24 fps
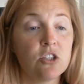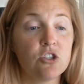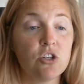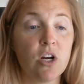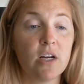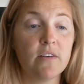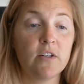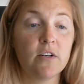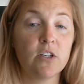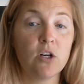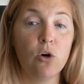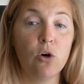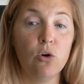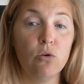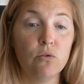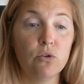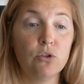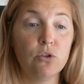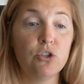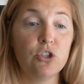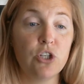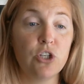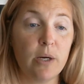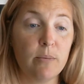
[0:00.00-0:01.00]
drive on
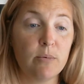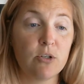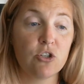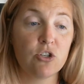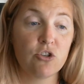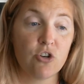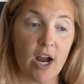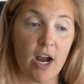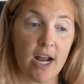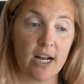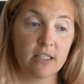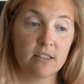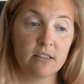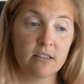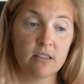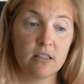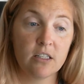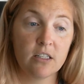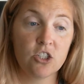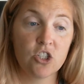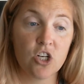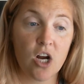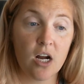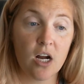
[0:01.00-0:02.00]
oval-shaped tracks.
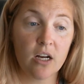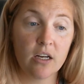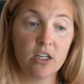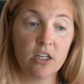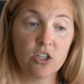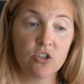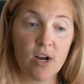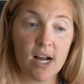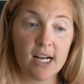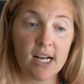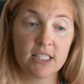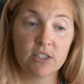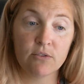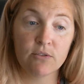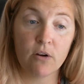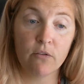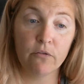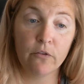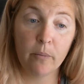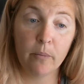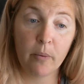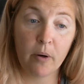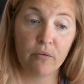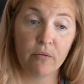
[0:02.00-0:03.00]
The jogging tracks around
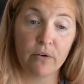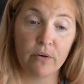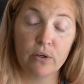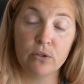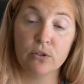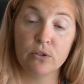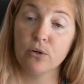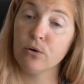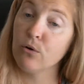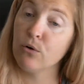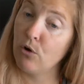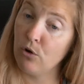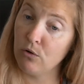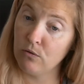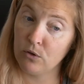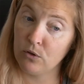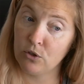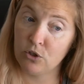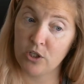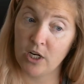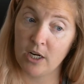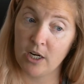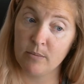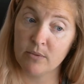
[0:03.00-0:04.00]
football fields are
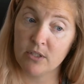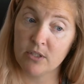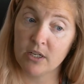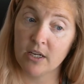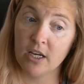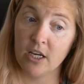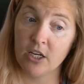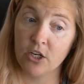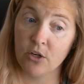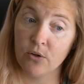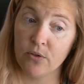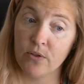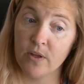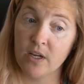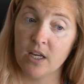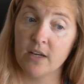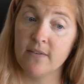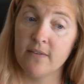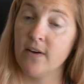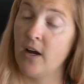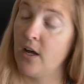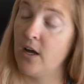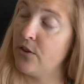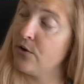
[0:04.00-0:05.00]
oval-shaped. Can you think
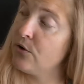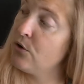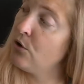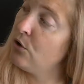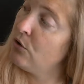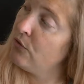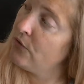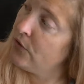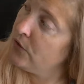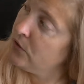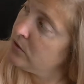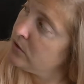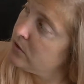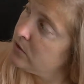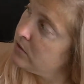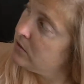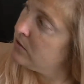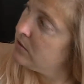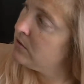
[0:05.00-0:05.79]
of other ovals?